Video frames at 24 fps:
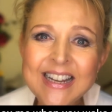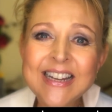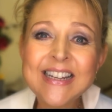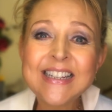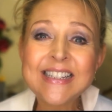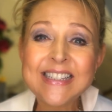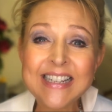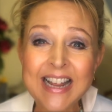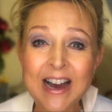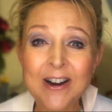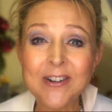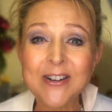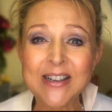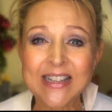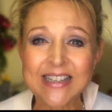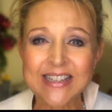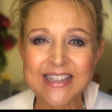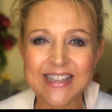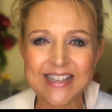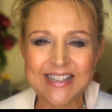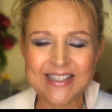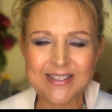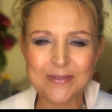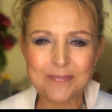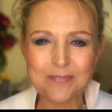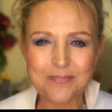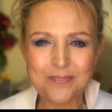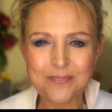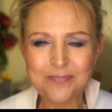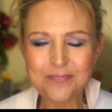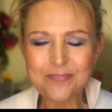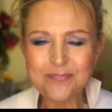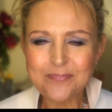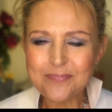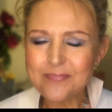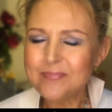Now link it
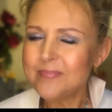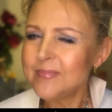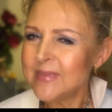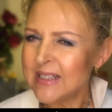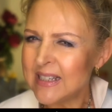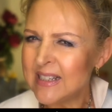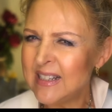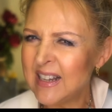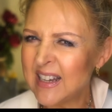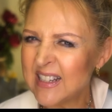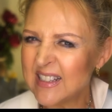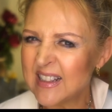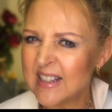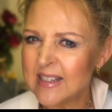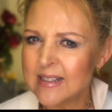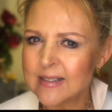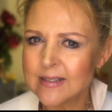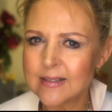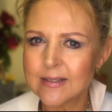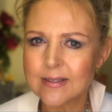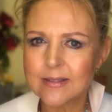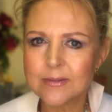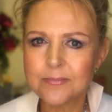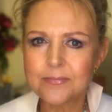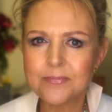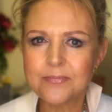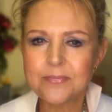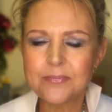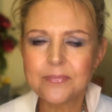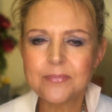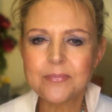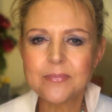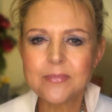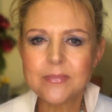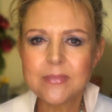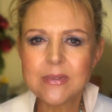like this.
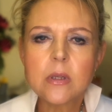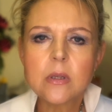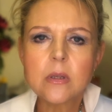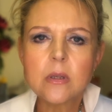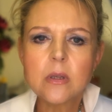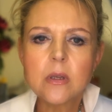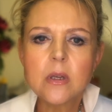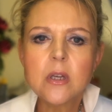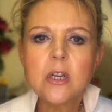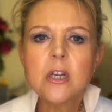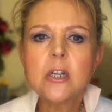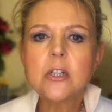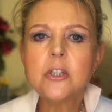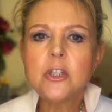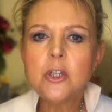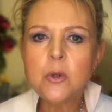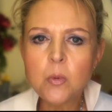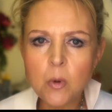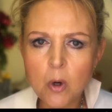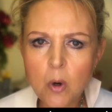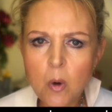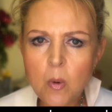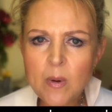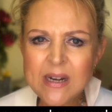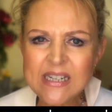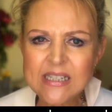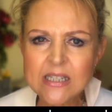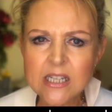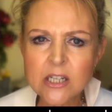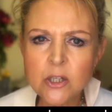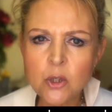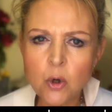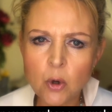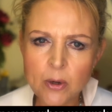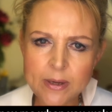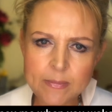You always
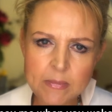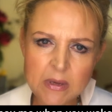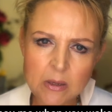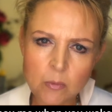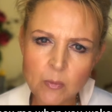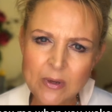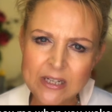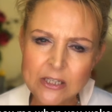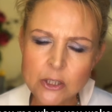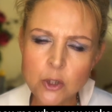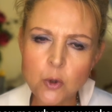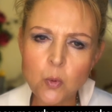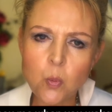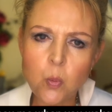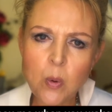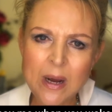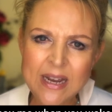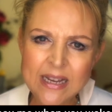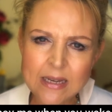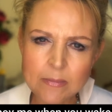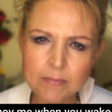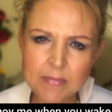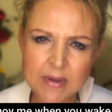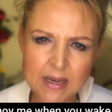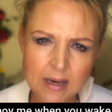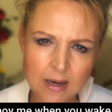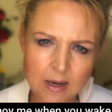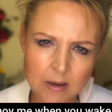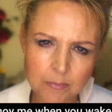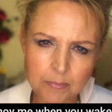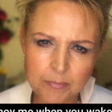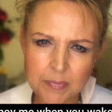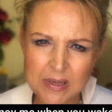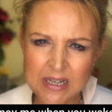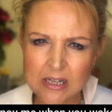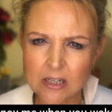annoy me when you wake me
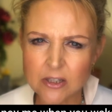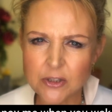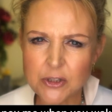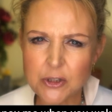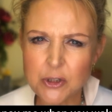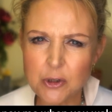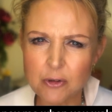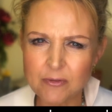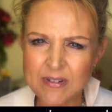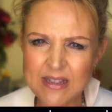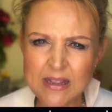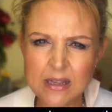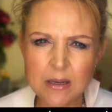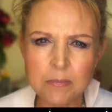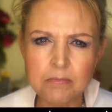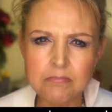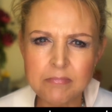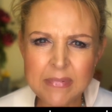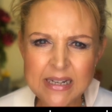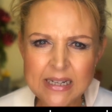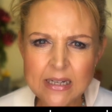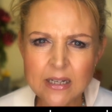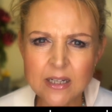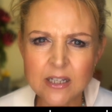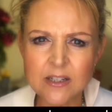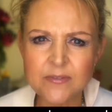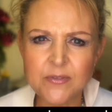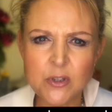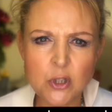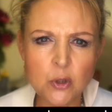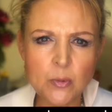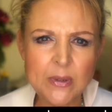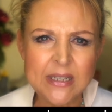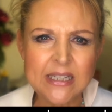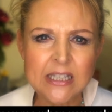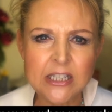up because you're in the middle of
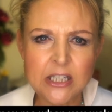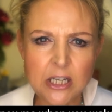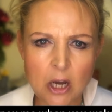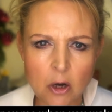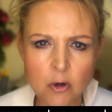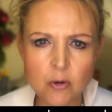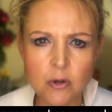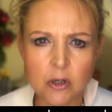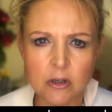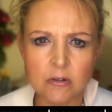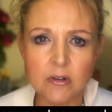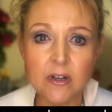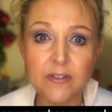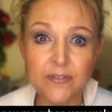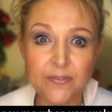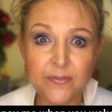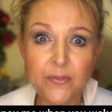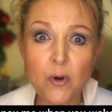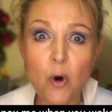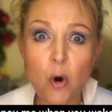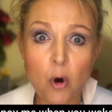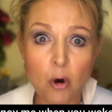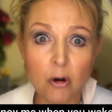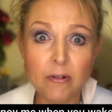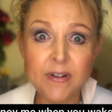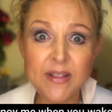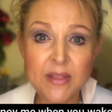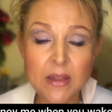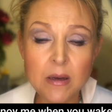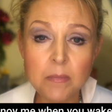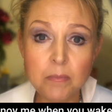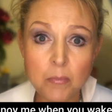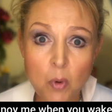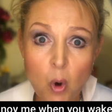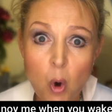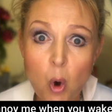doing yoga at 4 in
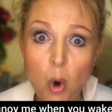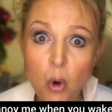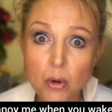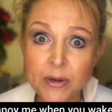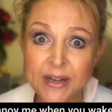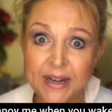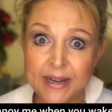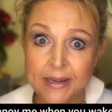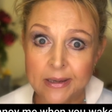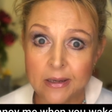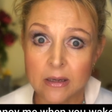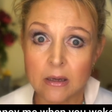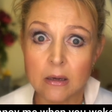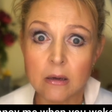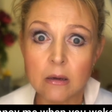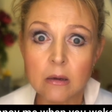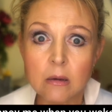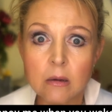the morning.